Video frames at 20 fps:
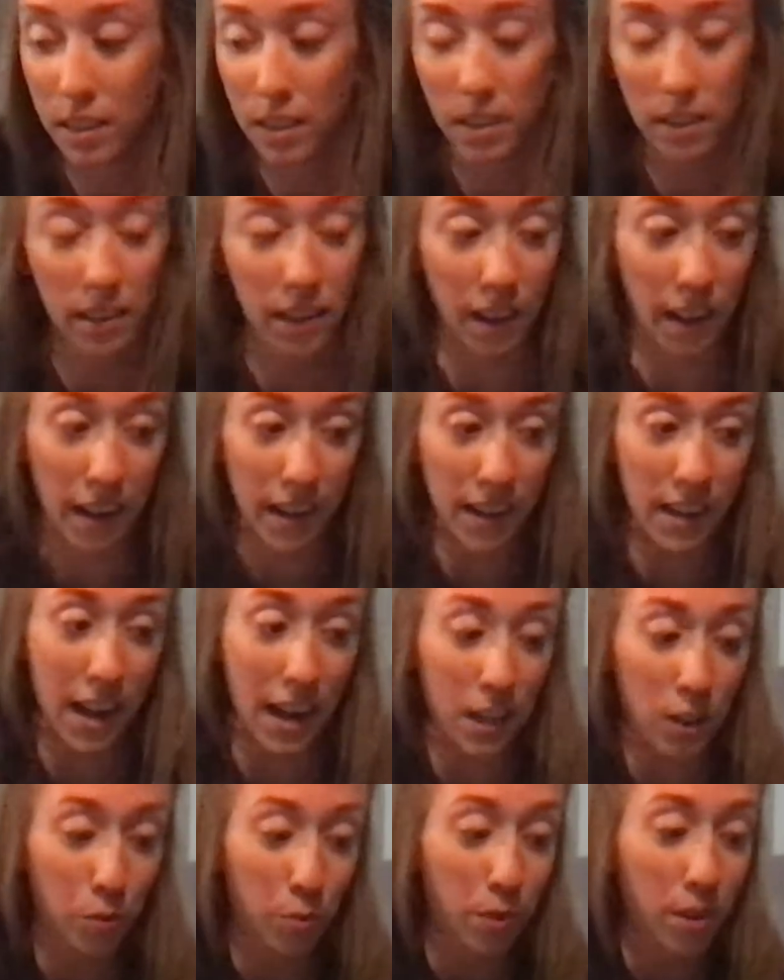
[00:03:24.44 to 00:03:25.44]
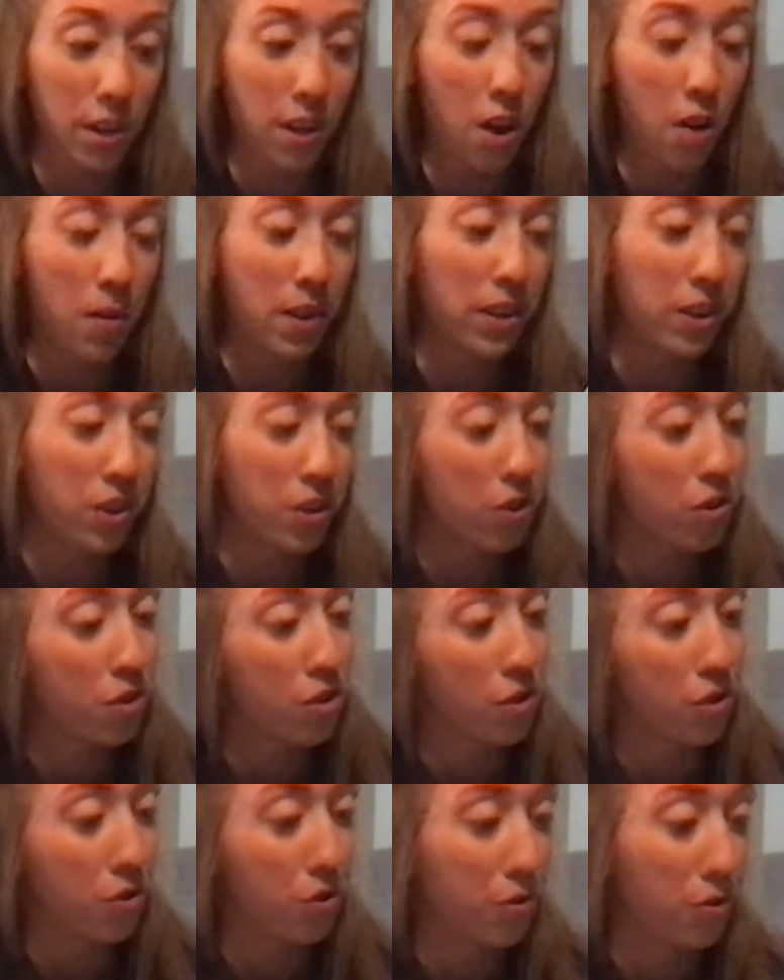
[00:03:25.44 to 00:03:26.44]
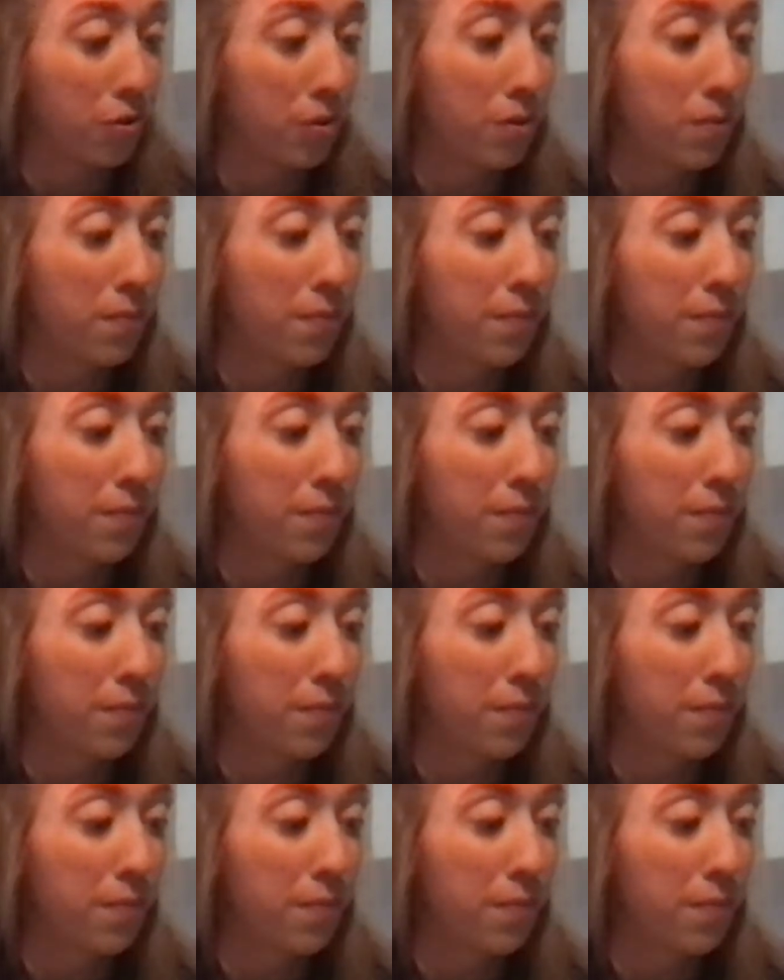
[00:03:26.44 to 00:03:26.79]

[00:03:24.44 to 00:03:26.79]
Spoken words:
Okay, next we're going to do